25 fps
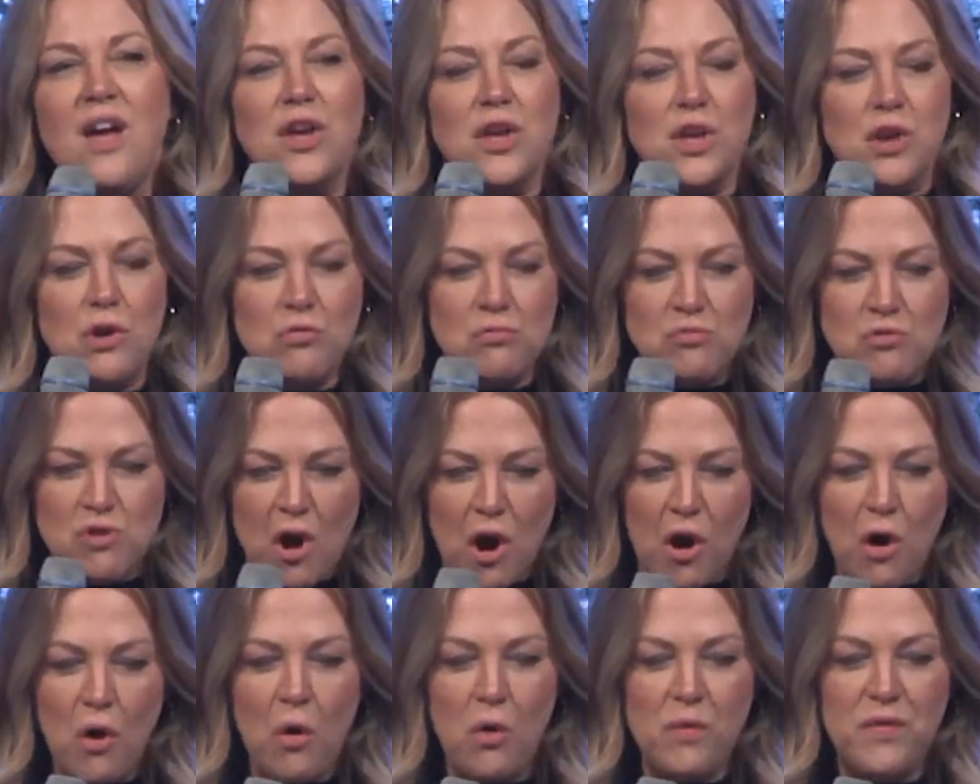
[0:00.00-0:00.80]
You
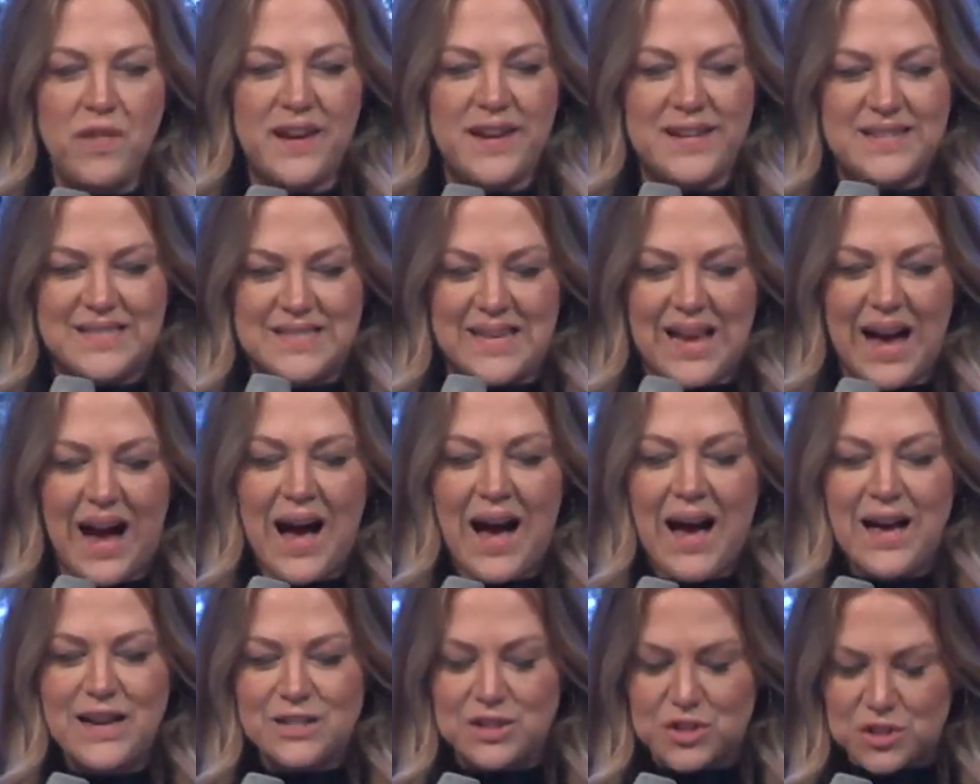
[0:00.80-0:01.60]
know that it's
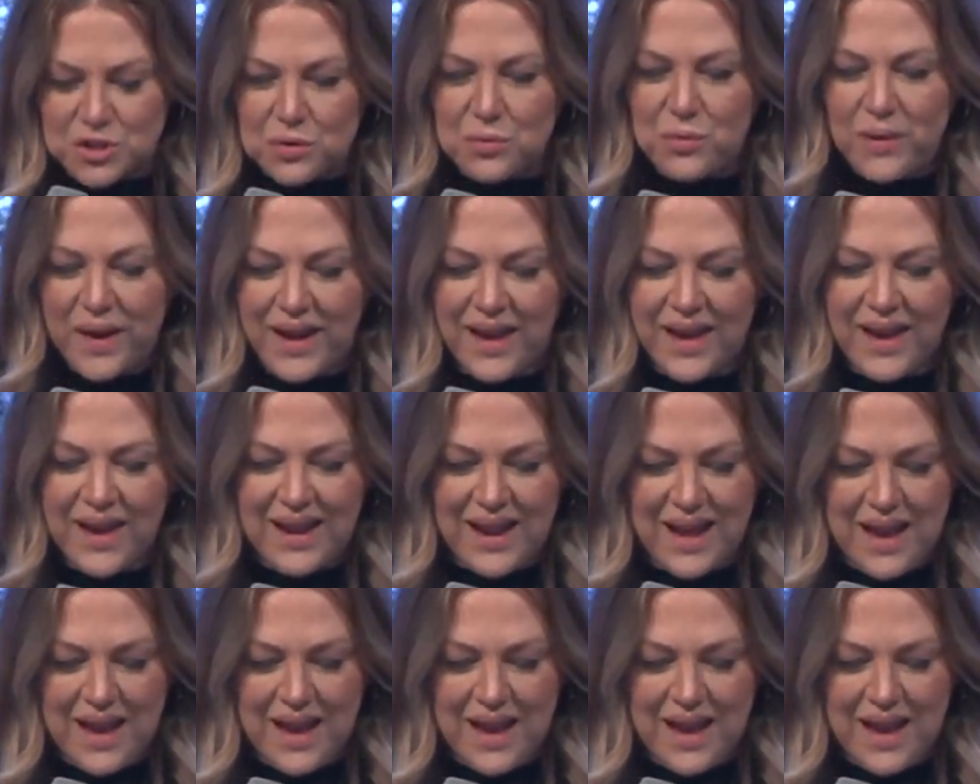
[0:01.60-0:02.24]
God doing it.